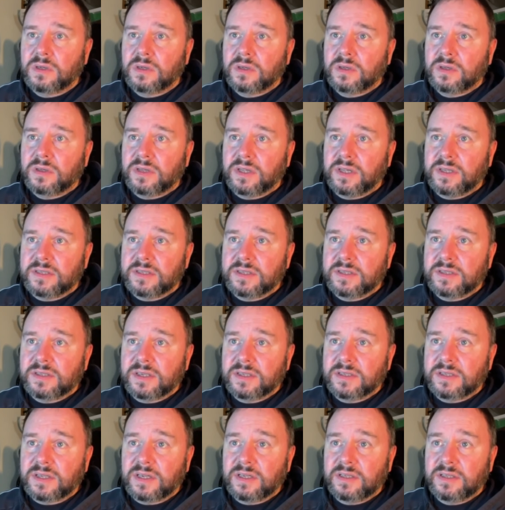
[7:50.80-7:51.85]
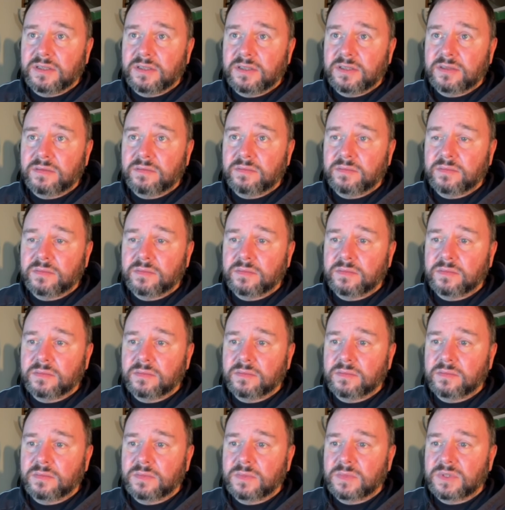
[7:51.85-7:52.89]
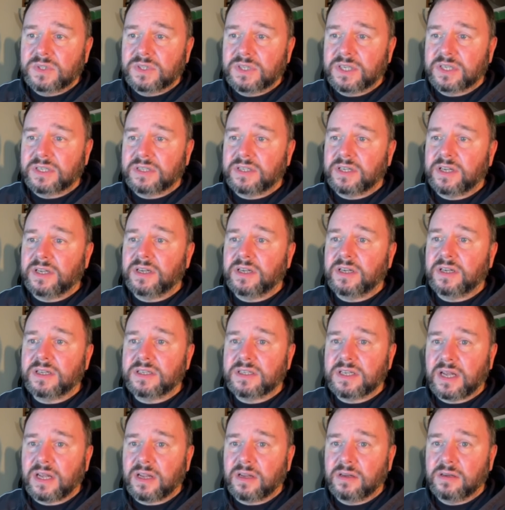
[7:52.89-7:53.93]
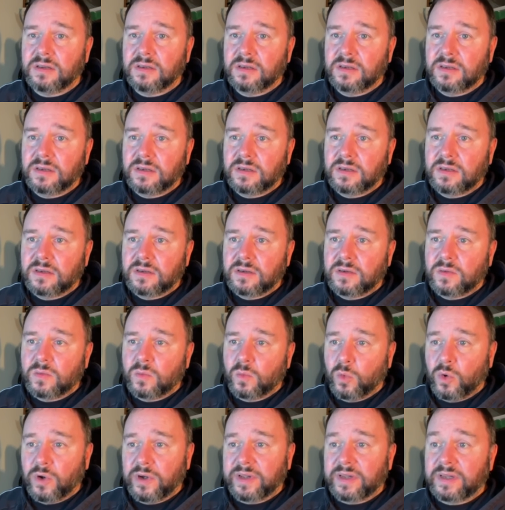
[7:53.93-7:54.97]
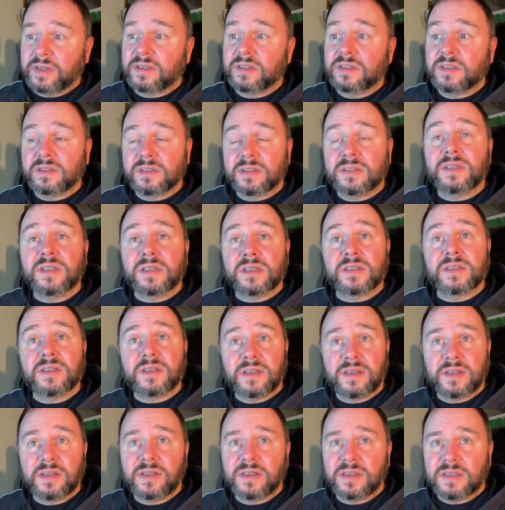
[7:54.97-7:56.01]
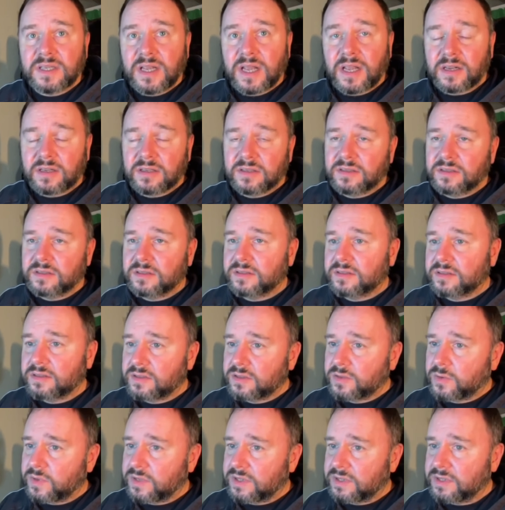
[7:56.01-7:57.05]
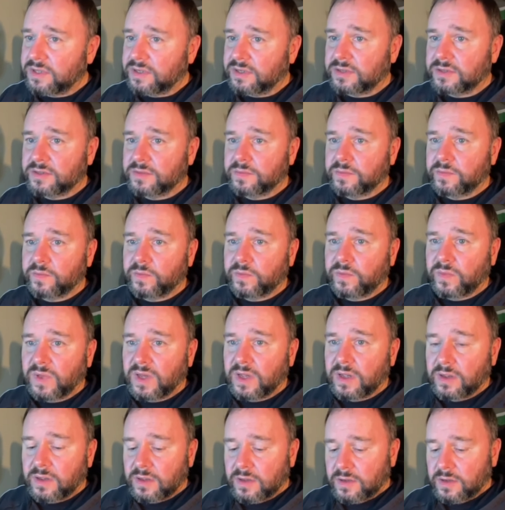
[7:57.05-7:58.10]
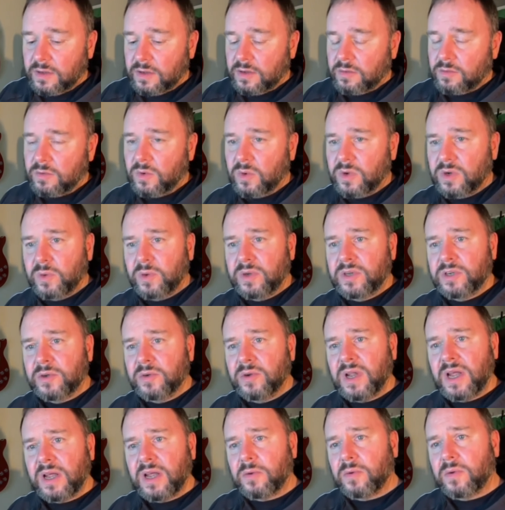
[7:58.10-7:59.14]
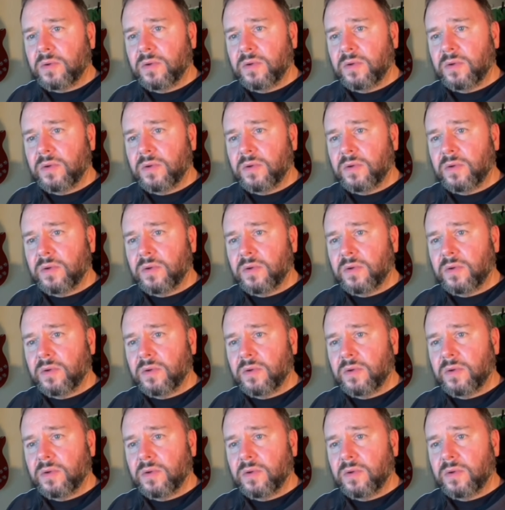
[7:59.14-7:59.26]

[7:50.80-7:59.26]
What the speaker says: These are 16s. 16 and a 10. What is 16 and a 10? It's 26. Well, what do we do now?